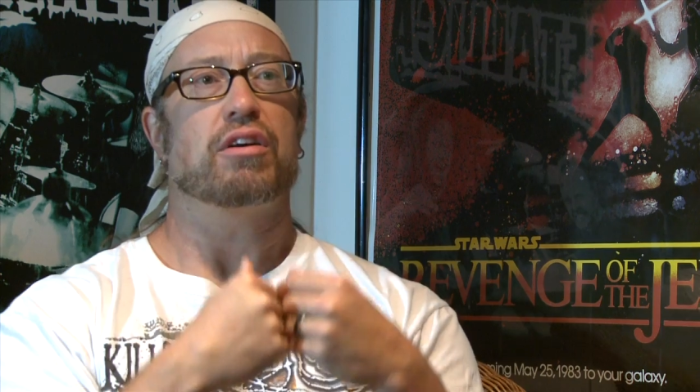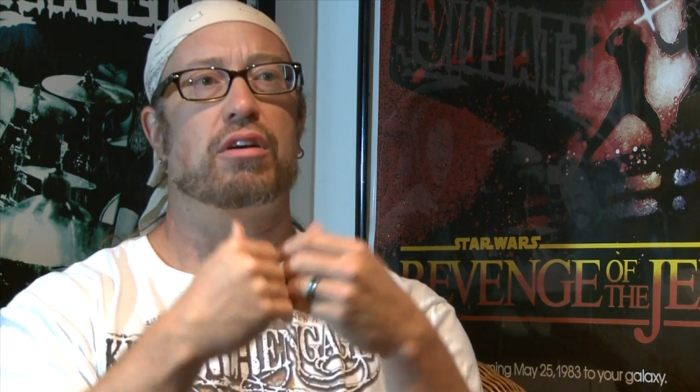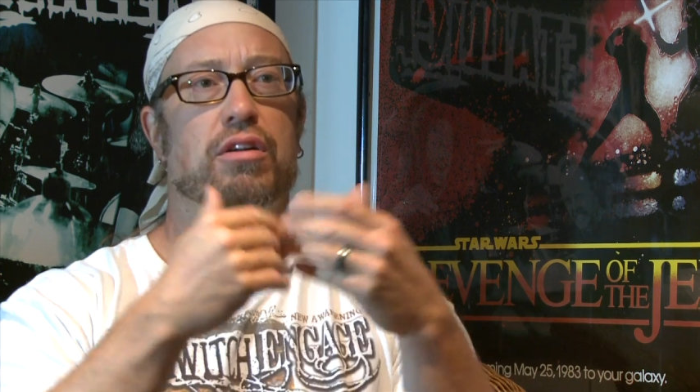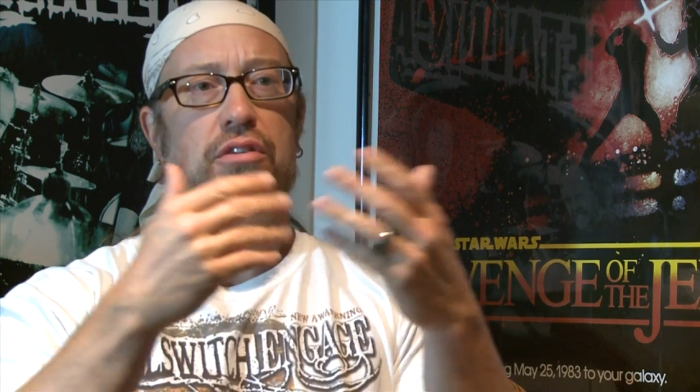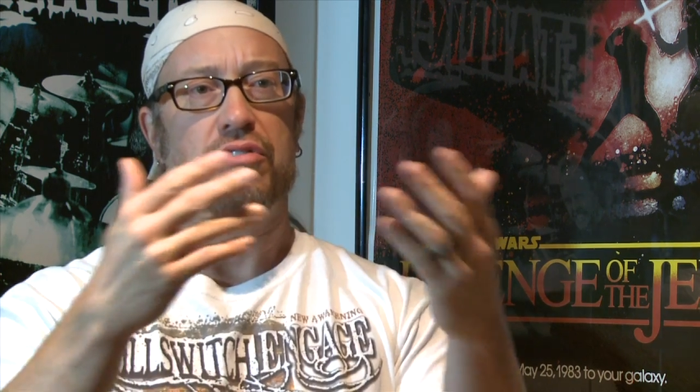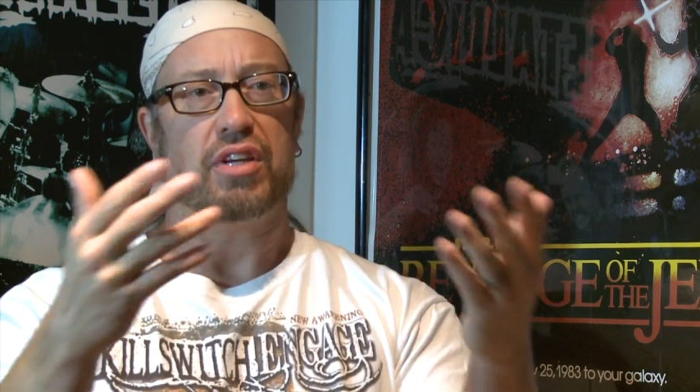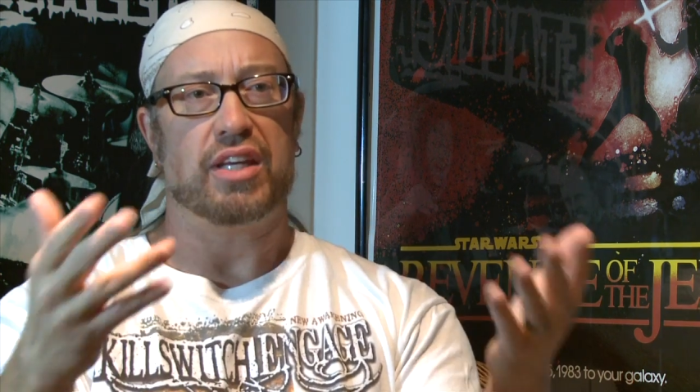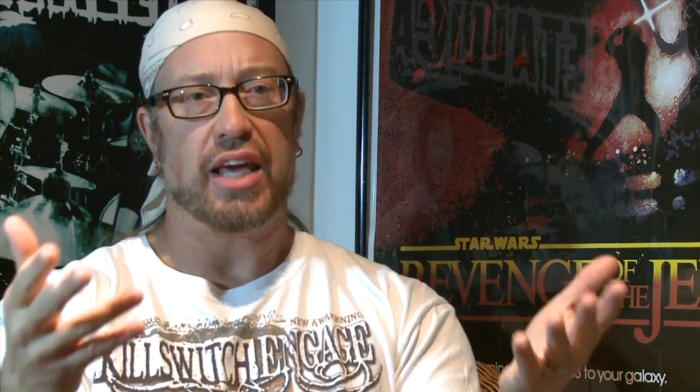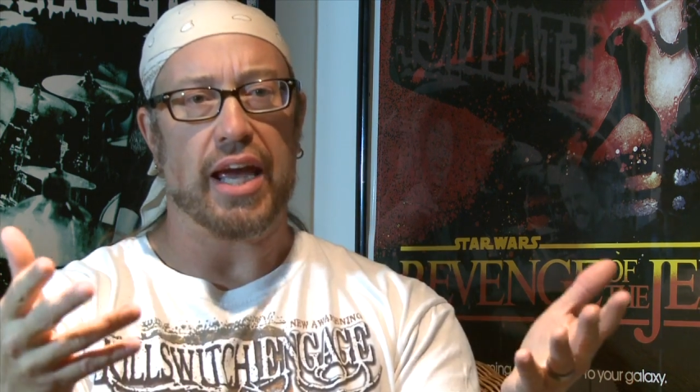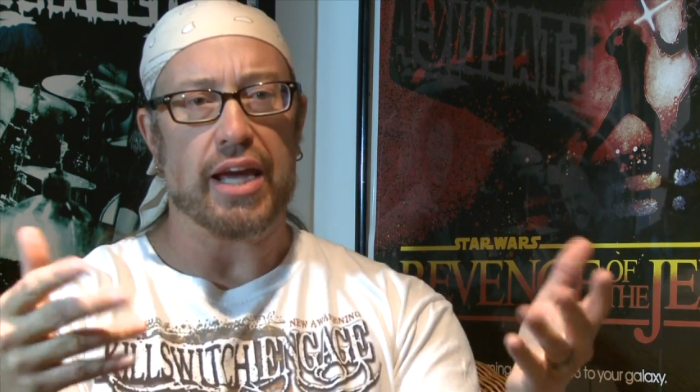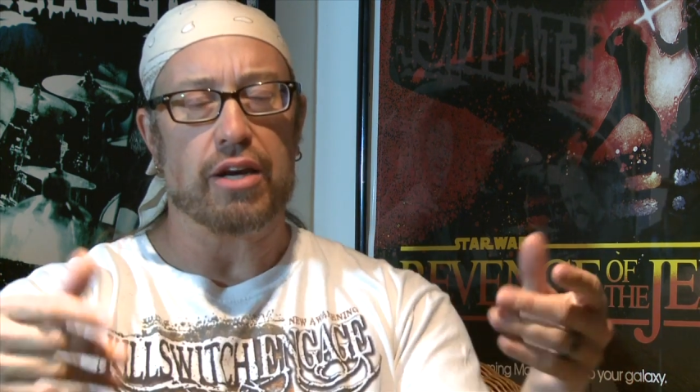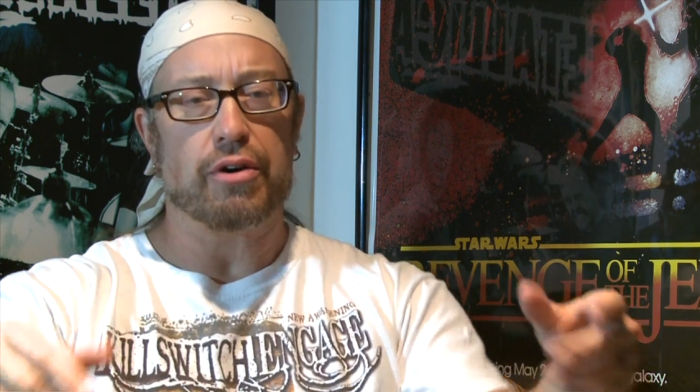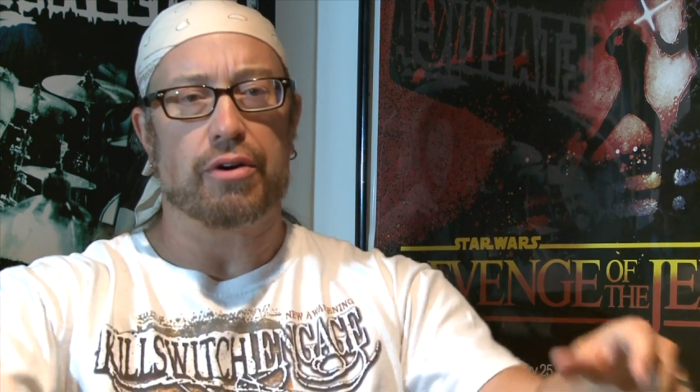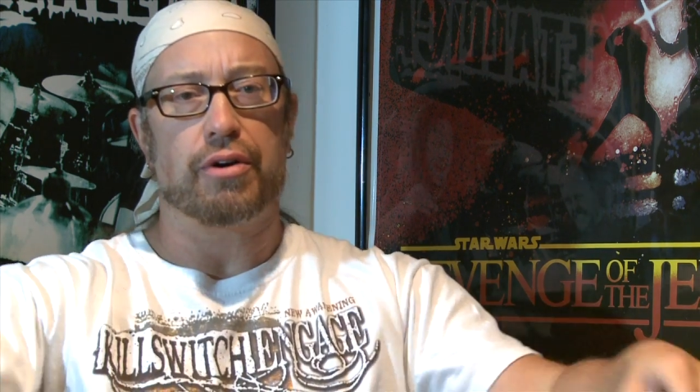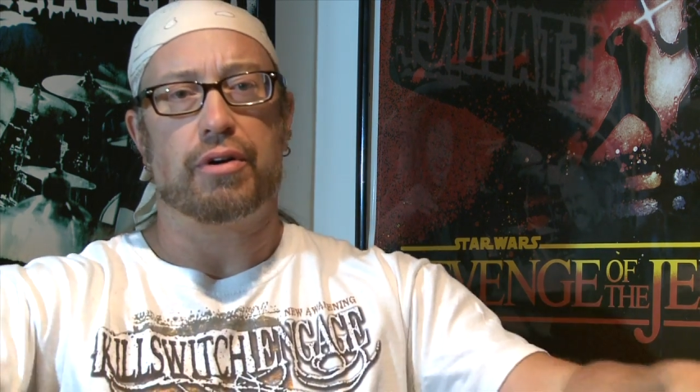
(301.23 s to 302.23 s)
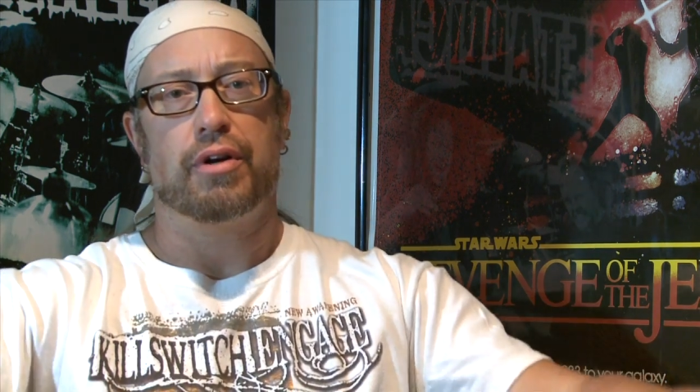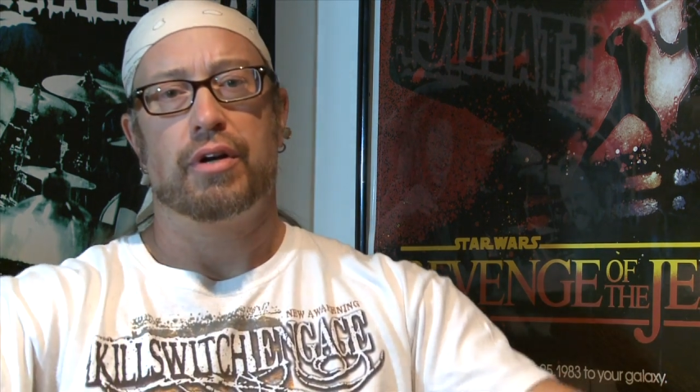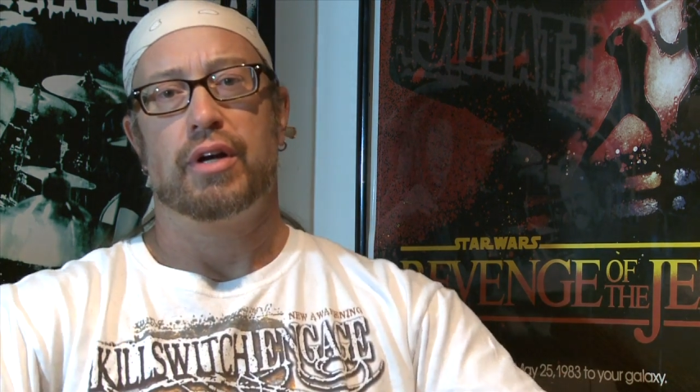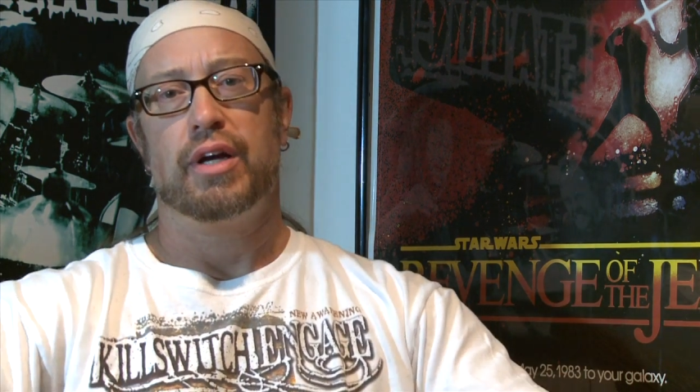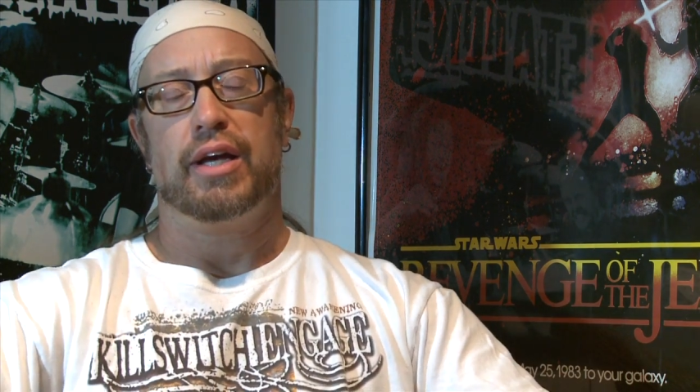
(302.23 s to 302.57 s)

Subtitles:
to cater